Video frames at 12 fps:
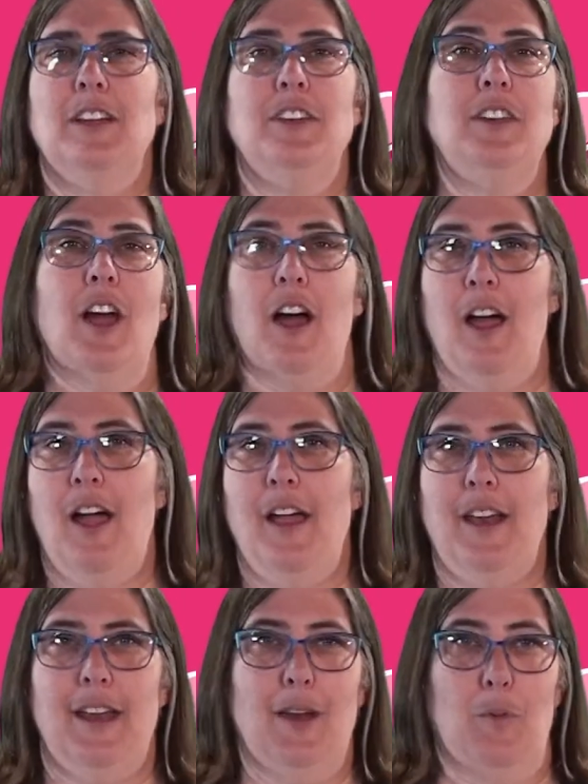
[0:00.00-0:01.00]

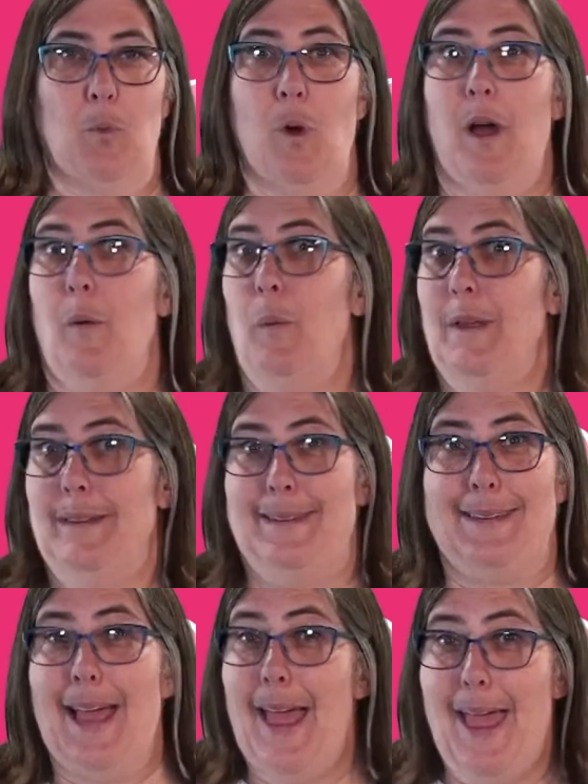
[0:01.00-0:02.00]
not in what we
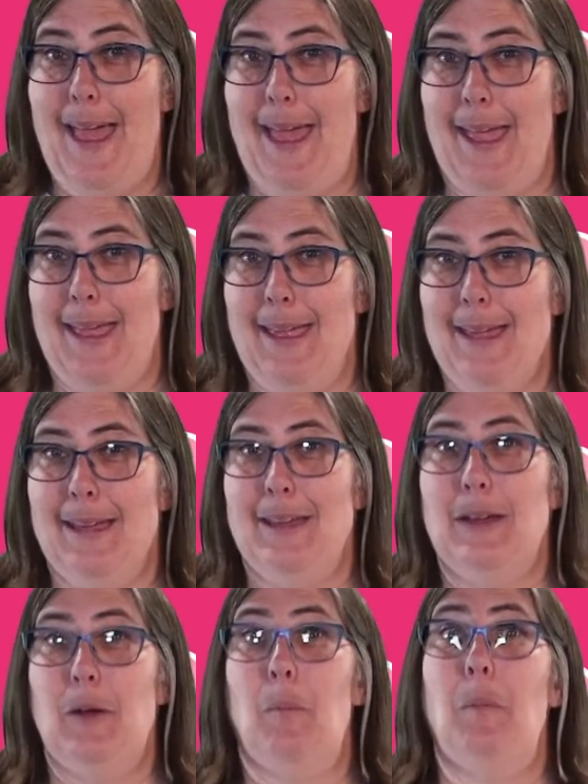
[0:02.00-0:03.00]
say,
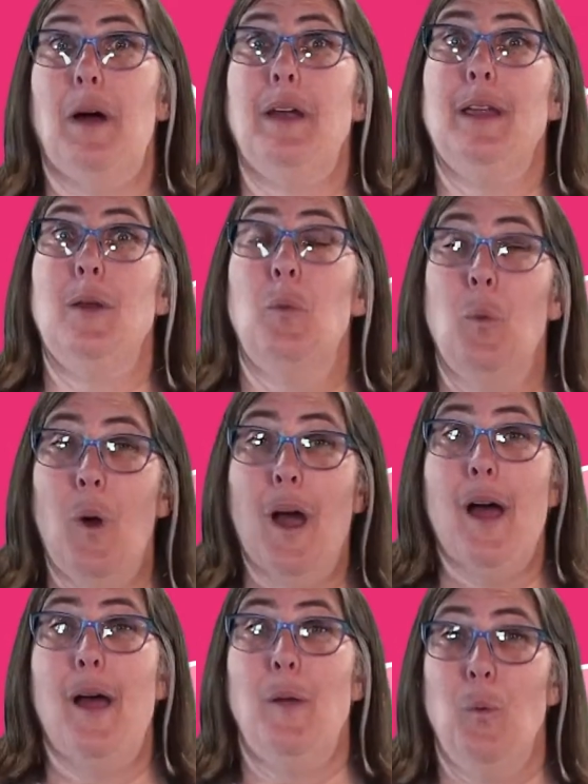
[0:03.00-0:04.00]
but in
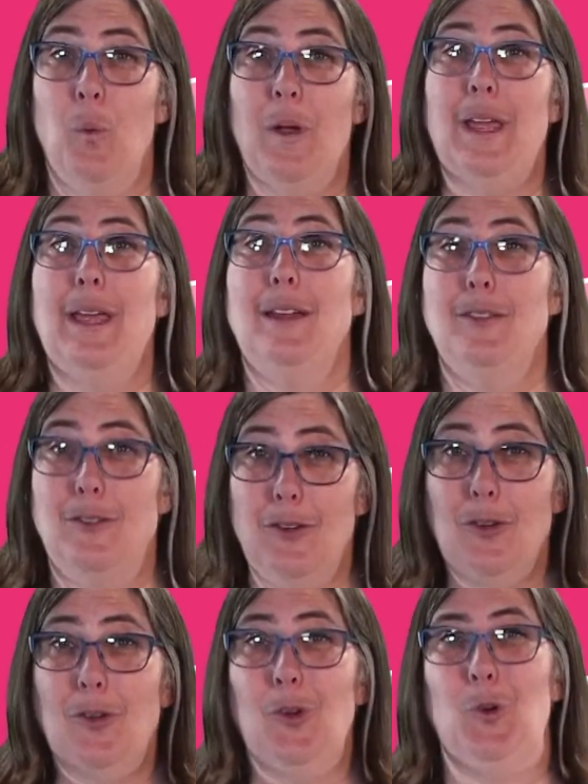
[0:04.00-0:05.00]
what we
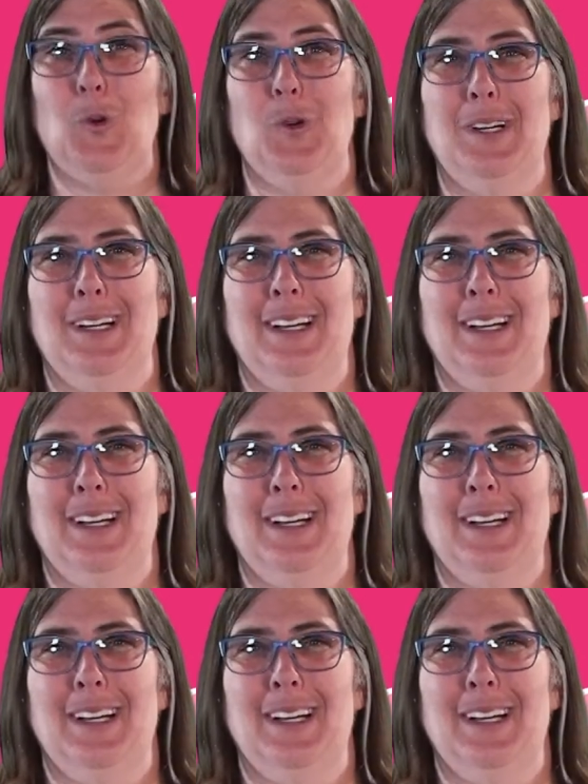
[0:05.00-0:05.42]
do.